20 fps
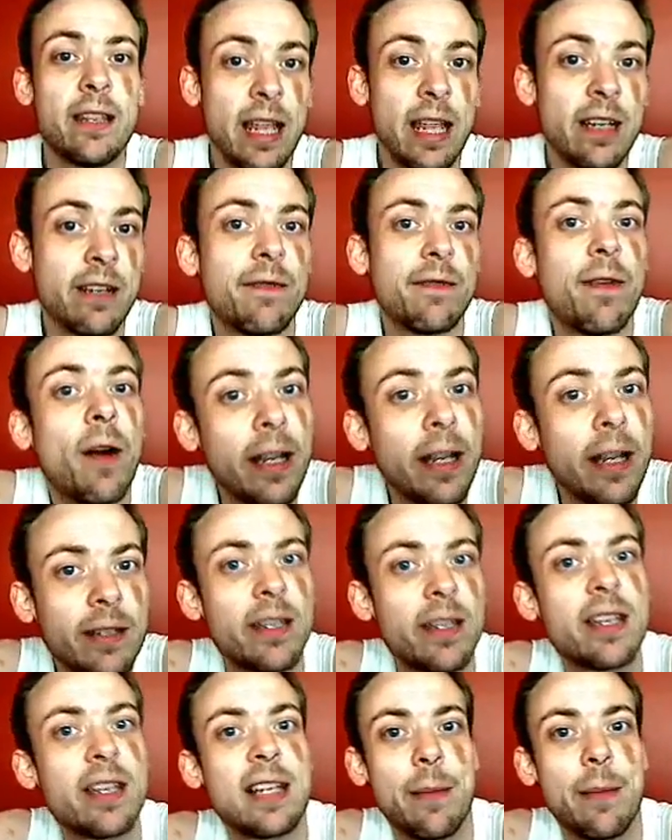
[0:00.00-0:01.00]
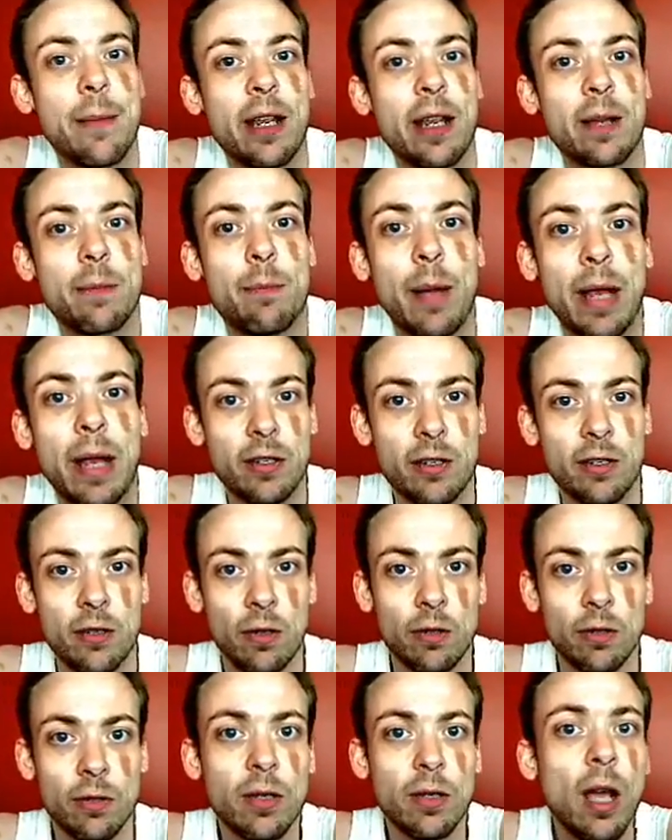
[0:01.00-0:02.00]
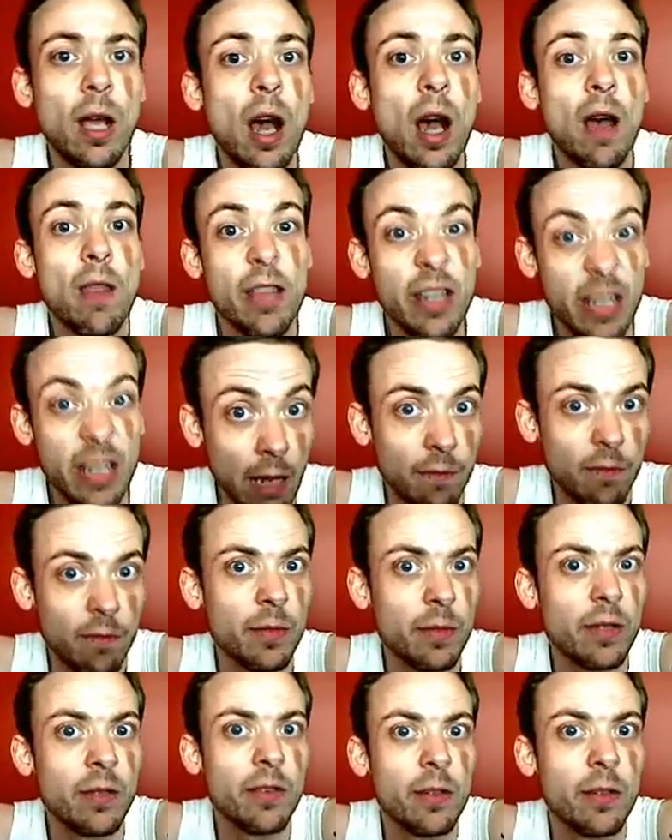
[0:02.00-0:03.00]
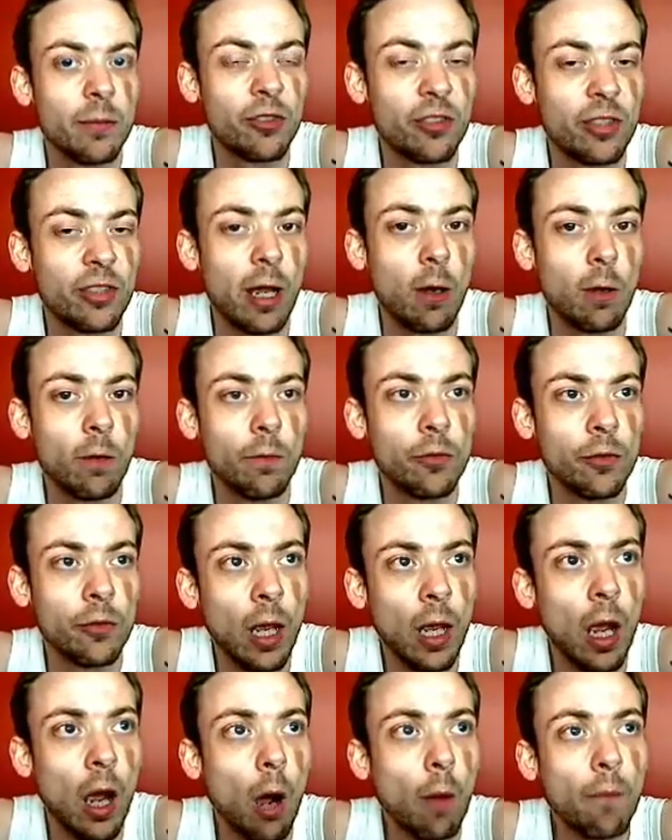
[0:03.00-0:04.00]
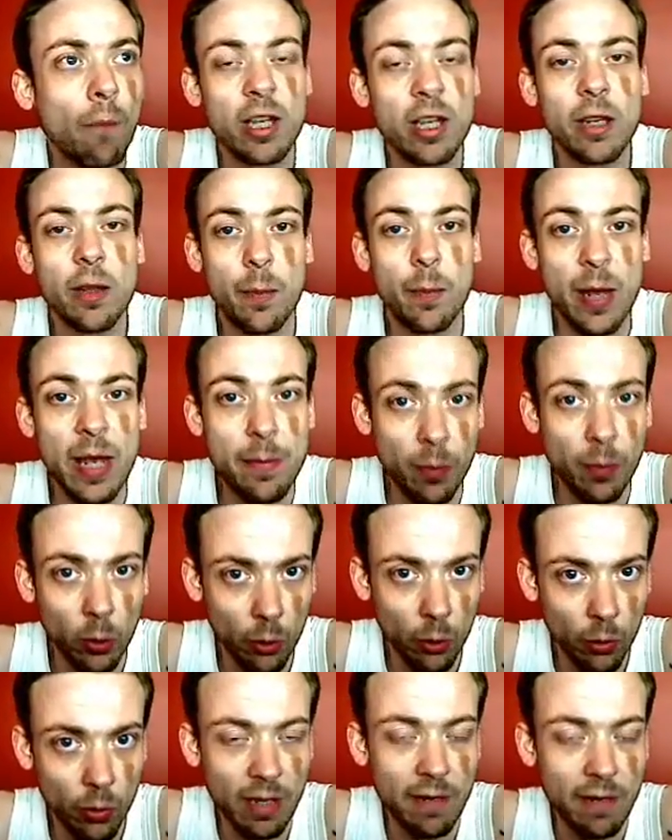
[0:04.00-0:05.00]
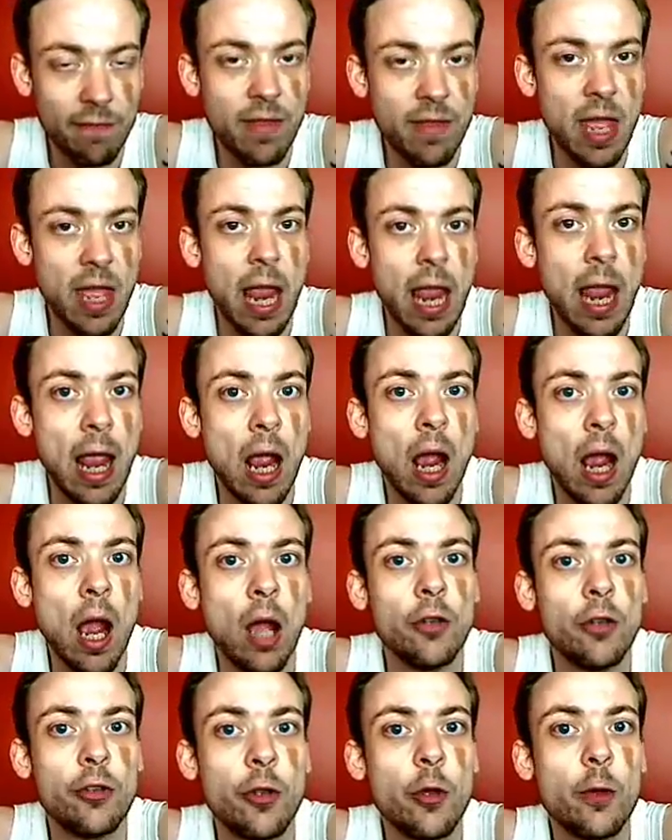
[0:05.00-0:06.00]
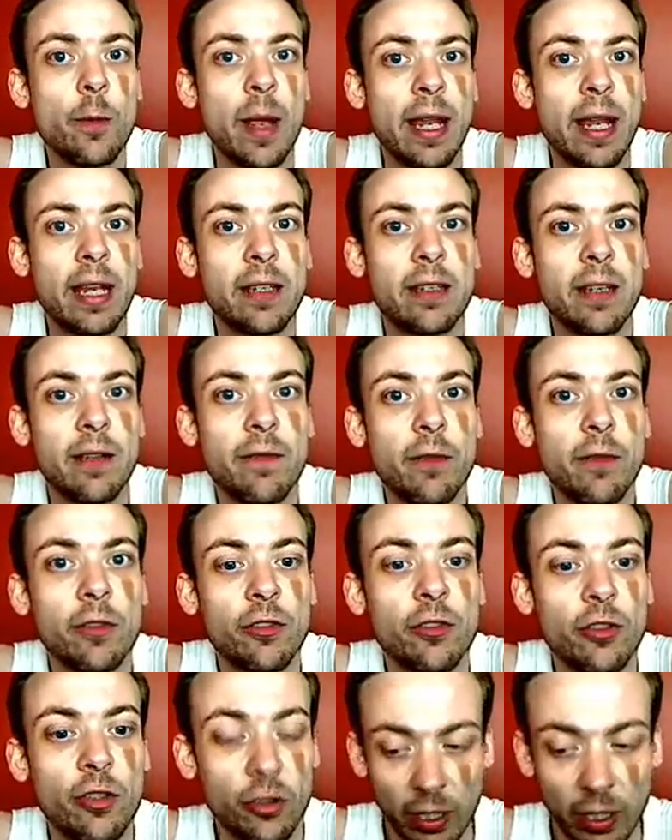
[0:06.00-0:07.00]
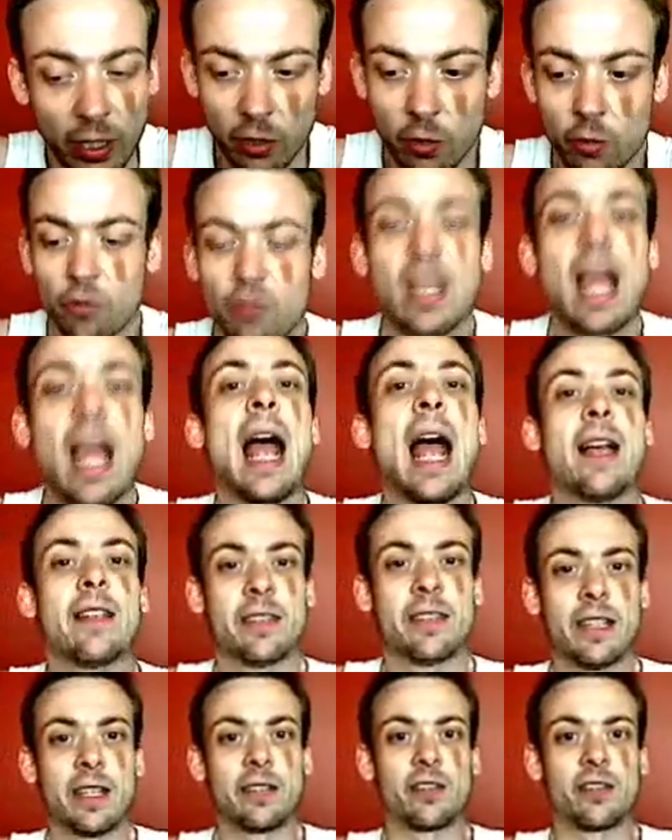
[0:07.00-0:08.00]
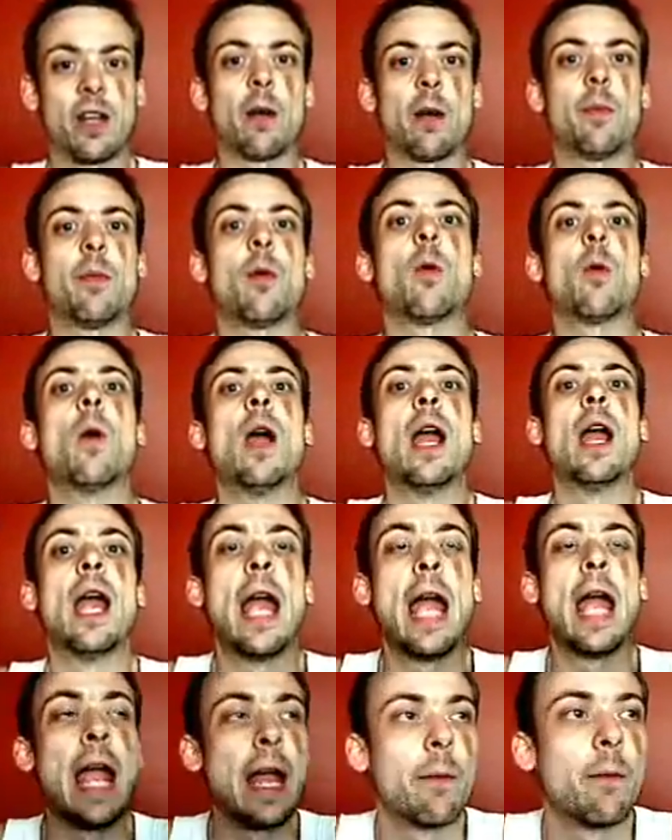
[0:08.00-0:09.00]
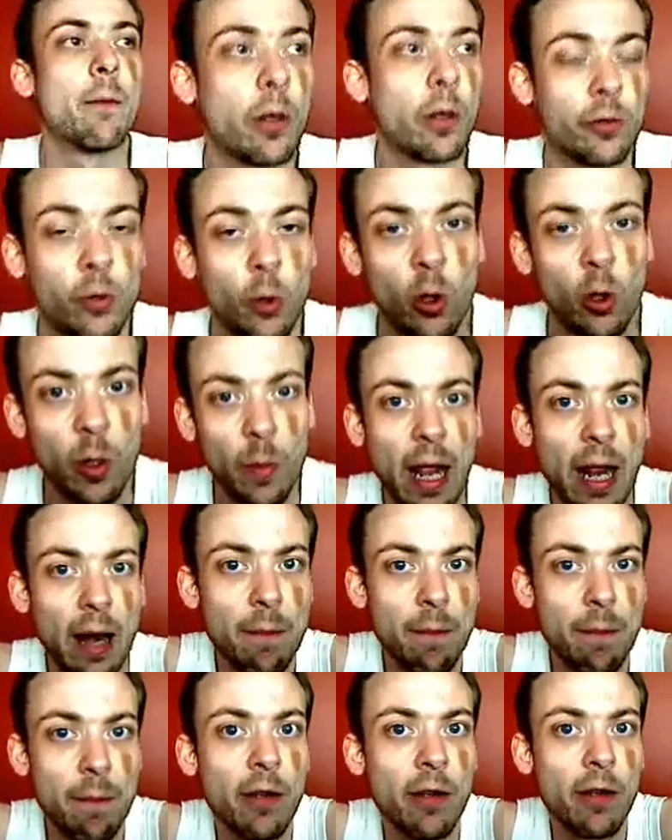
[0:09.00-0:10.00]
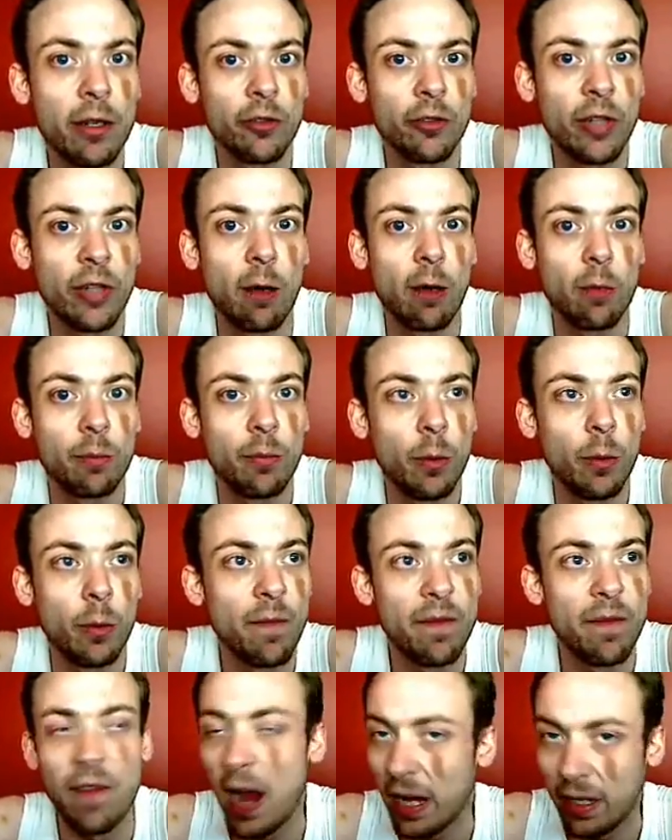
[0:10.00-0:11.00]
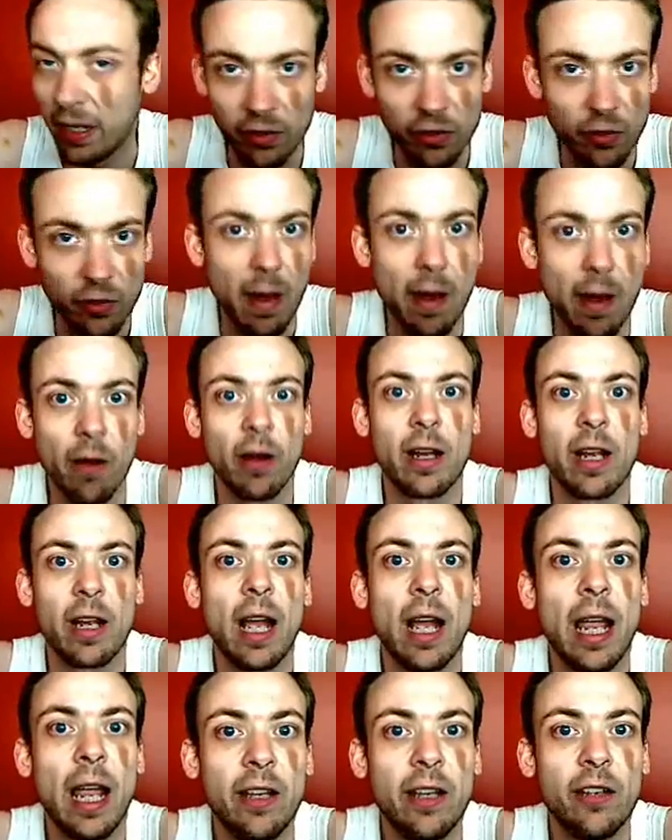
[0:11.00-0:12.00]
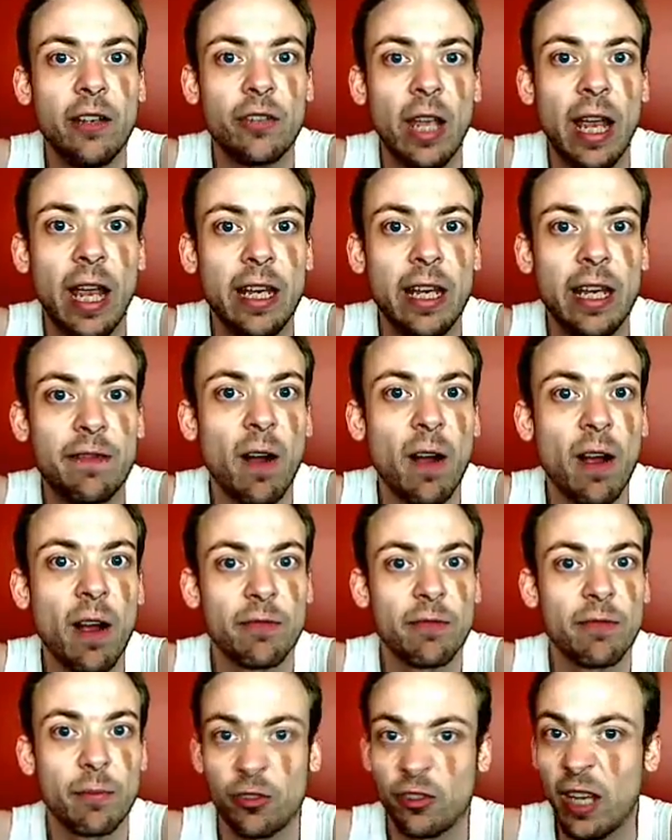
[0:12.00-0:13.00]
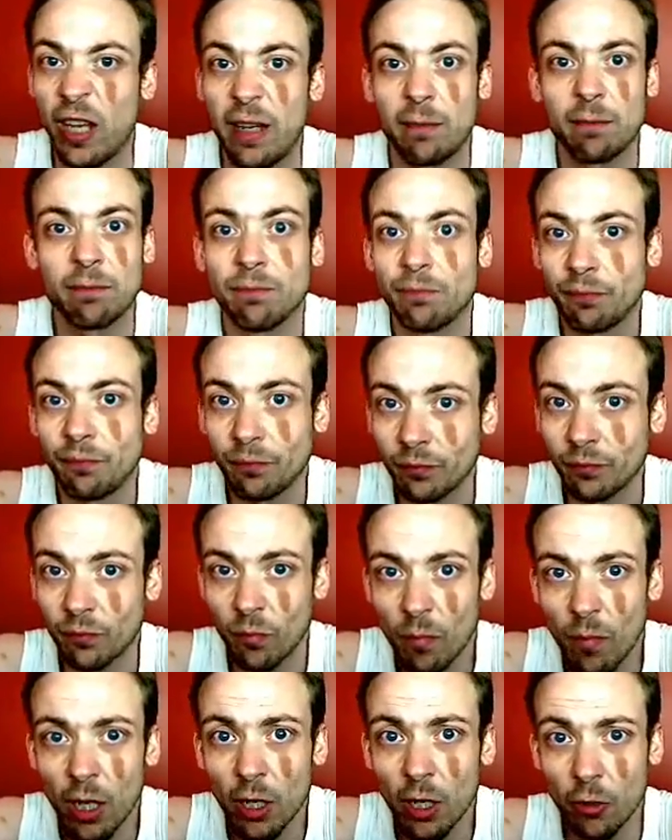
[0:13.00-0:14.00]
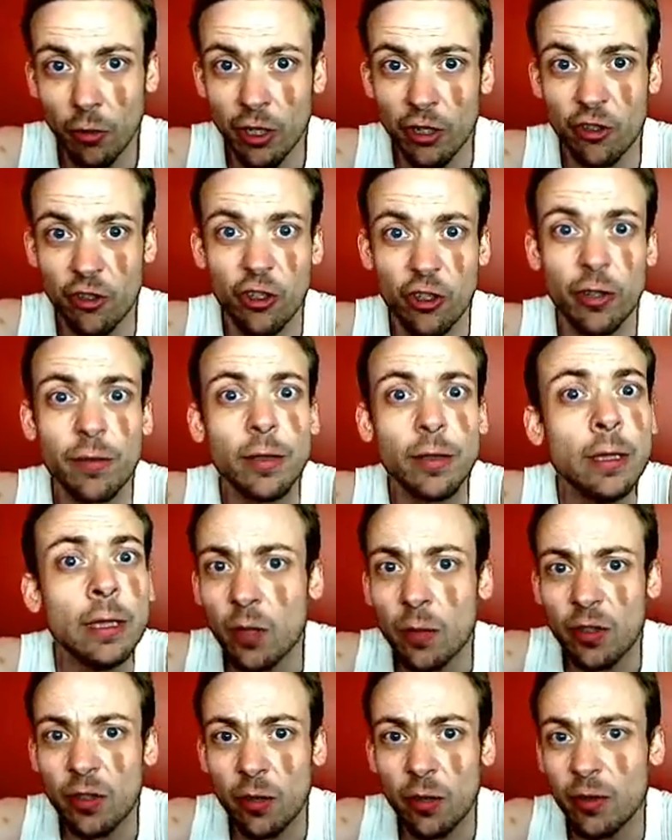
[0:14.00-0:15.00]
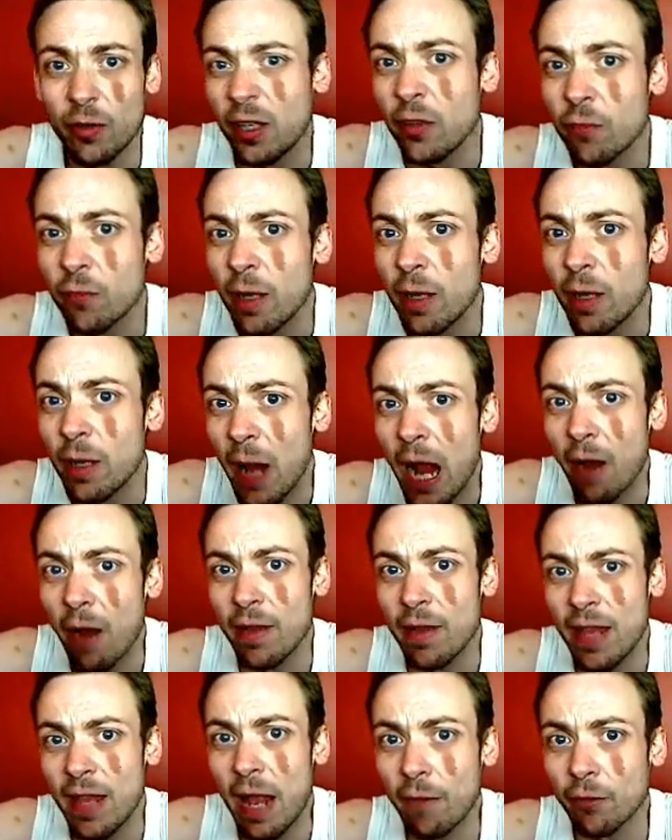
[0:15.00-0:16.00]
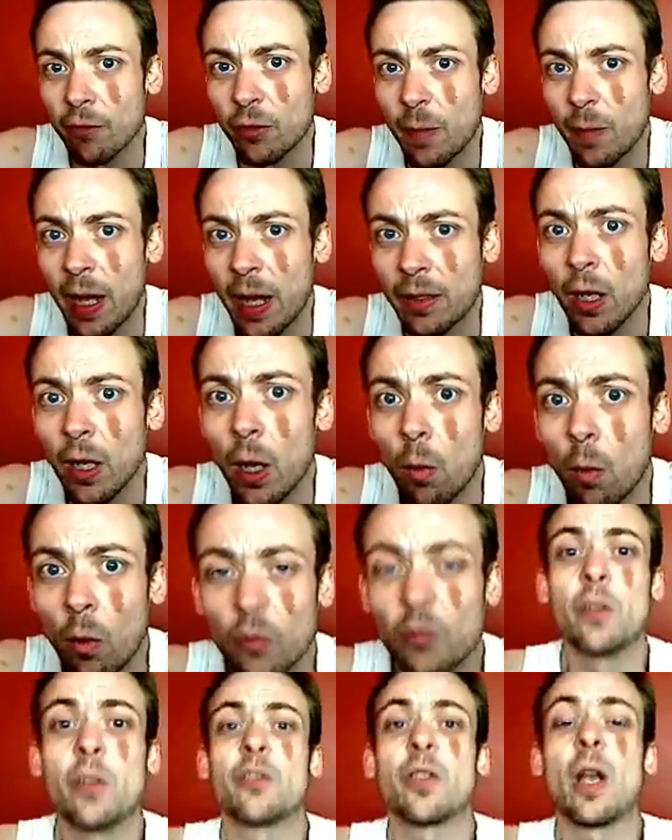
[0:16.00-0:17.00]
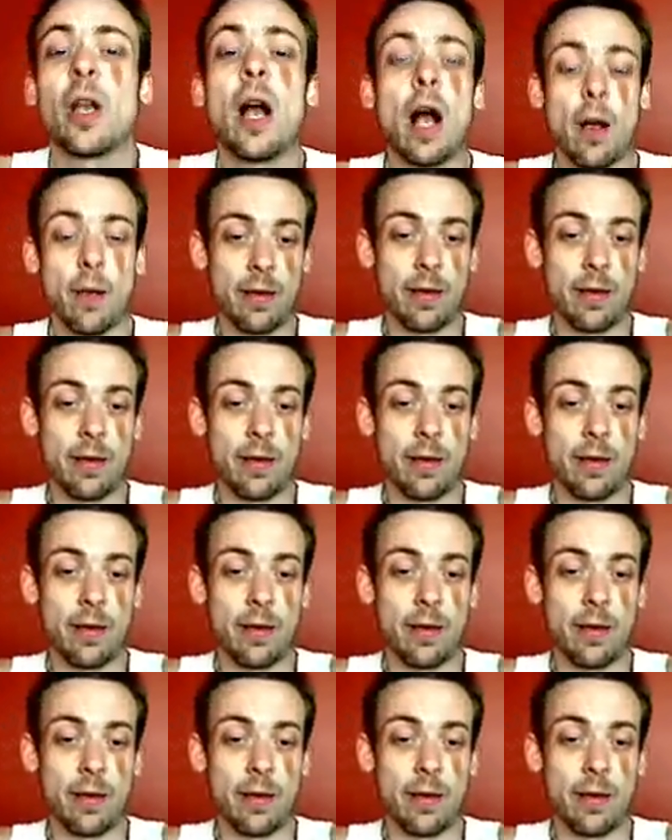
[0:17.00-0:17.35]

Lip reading: They're defined as Islamic based on the government themselves. Obviously, the people who live there do make a difference, because I used that as an example when I was talking about America's output. The fact is, America is 85% Christian, so it doesn't really matter in that respect. Because